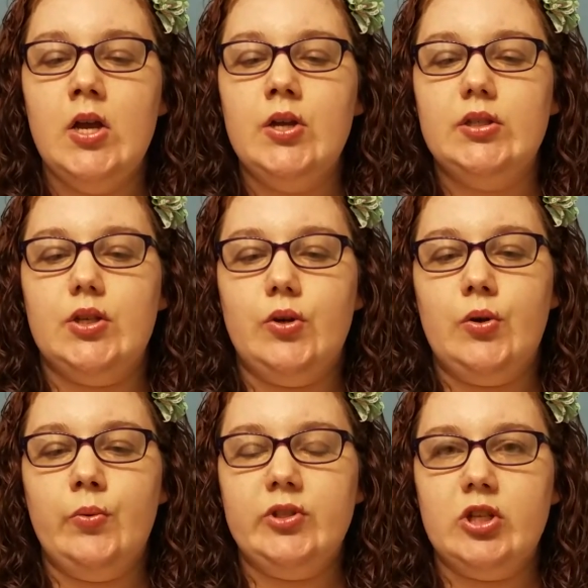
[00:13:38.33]

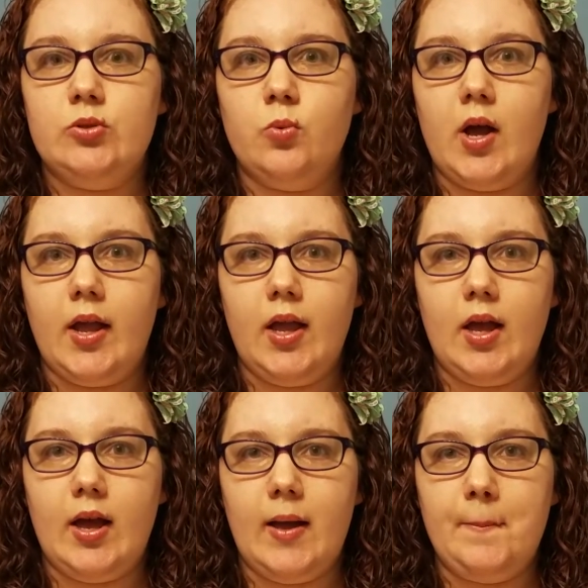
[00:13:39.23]
So, which is why
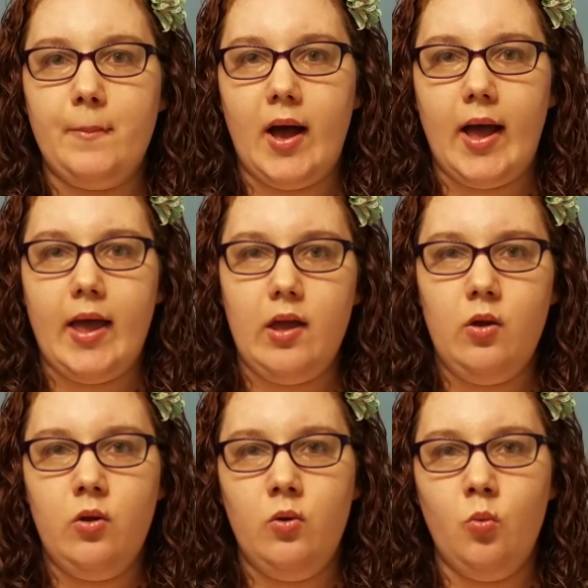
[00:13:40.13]
um,
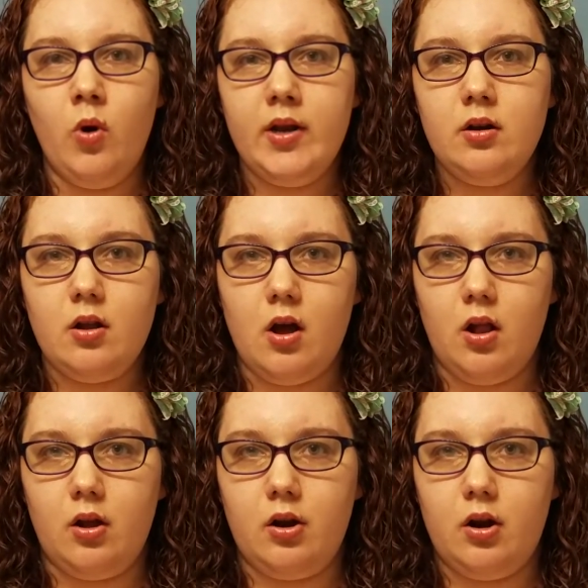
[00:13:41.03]
my one
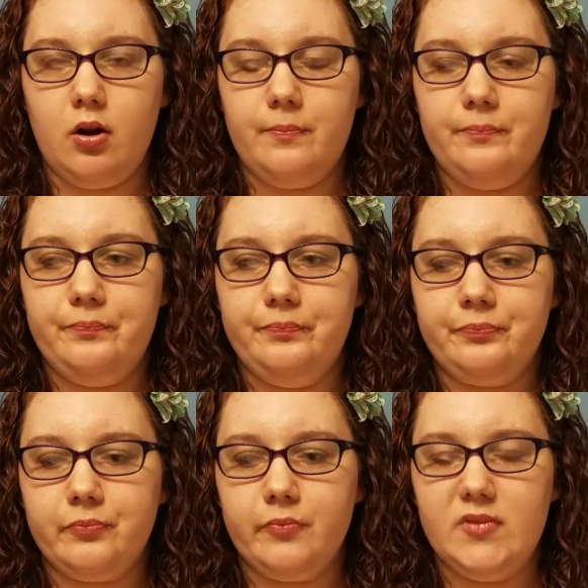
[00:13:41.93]
dollar
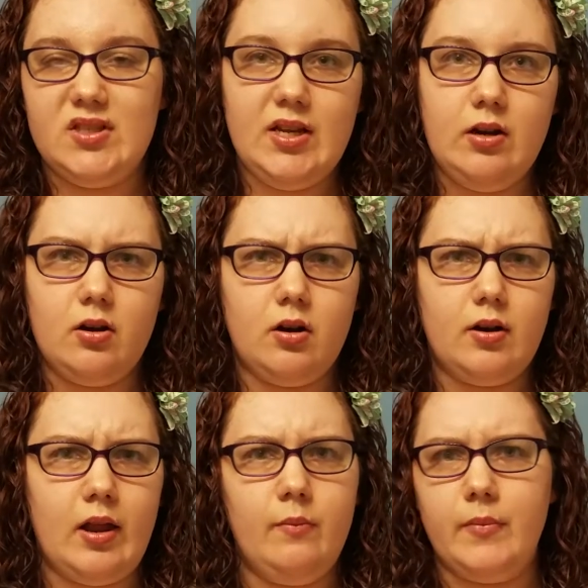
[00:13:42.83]
tier,
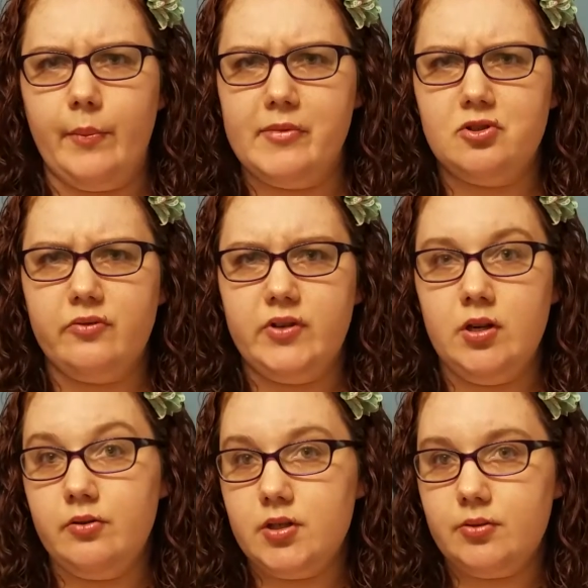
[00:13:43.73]
I don't, I'm not sure if
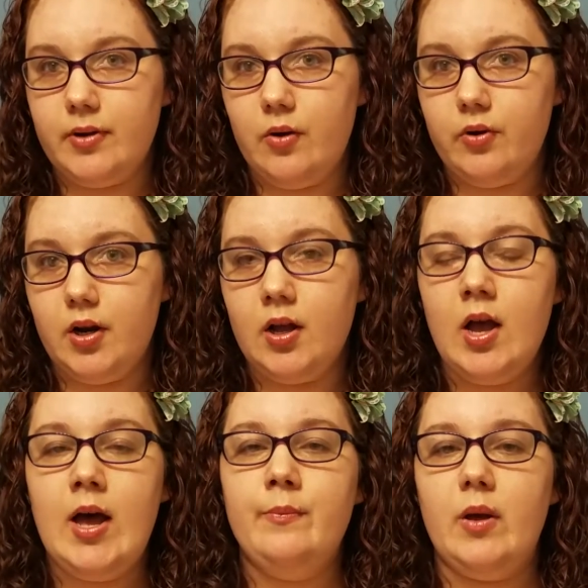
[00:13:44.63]
tier is the right word,
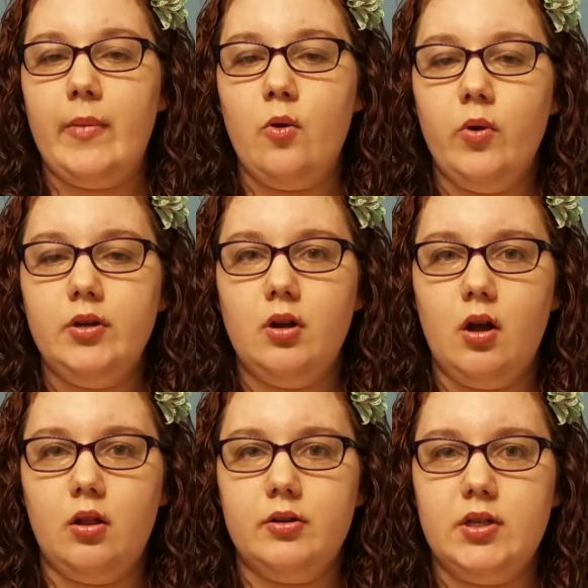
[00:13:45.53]
but my one
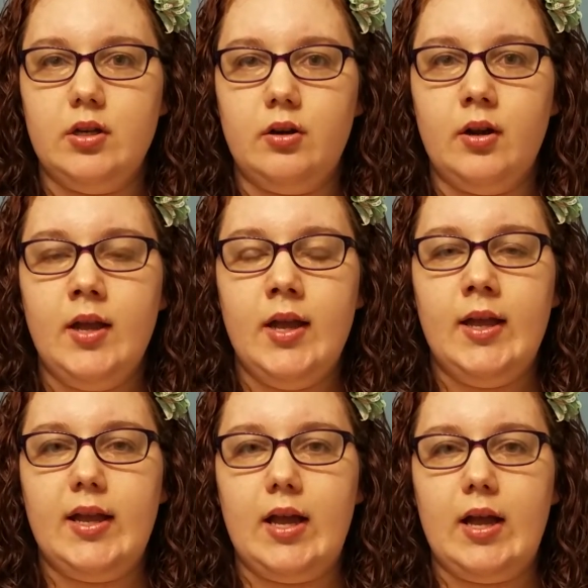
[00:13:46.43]
dollar tier
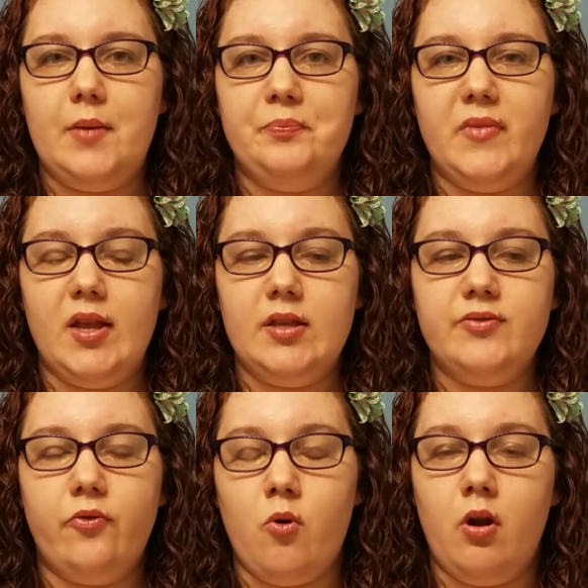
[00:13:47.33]
um, is
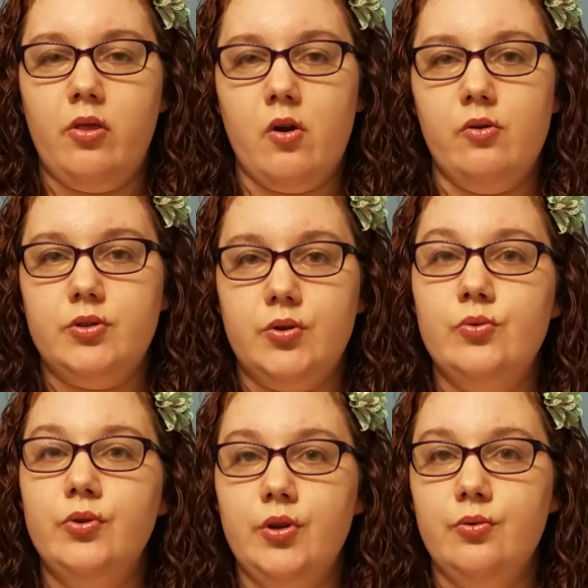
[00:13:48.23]
for those
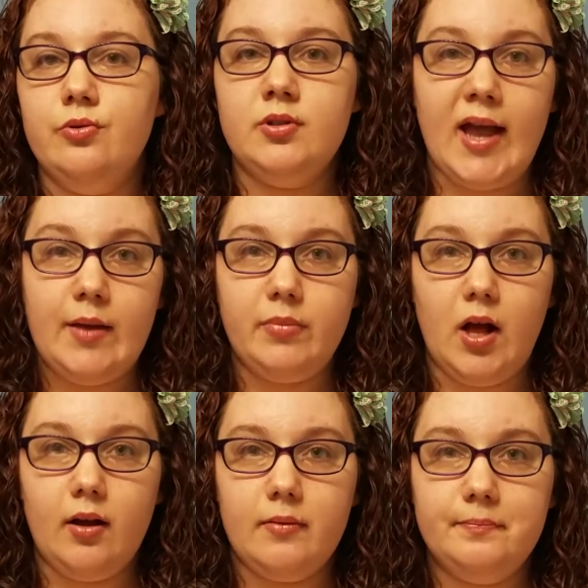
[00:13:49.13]
who use ad
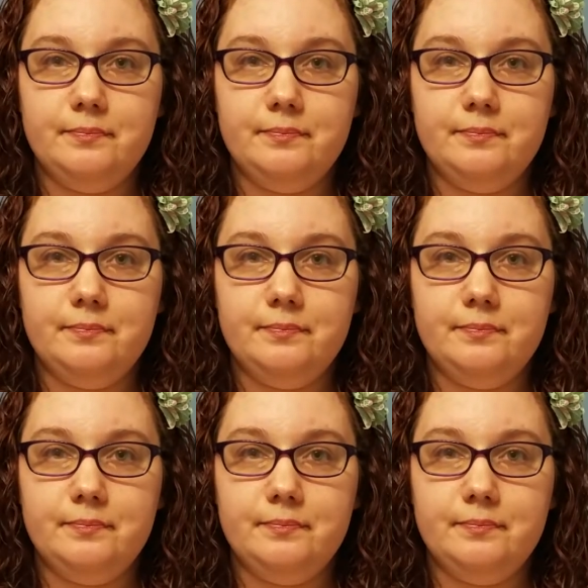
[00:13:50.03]
block.